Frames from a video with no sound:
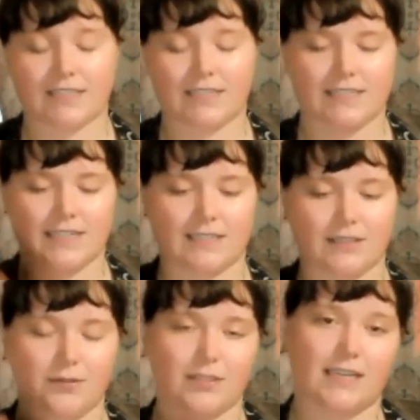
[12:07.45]
It says
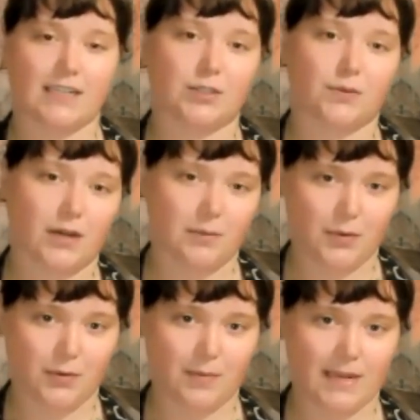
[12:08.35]
Lunar Sanctuary
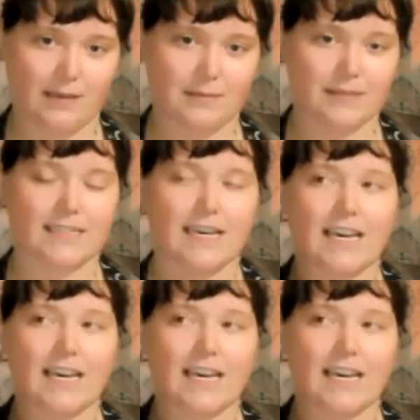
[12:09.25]
Moonbeams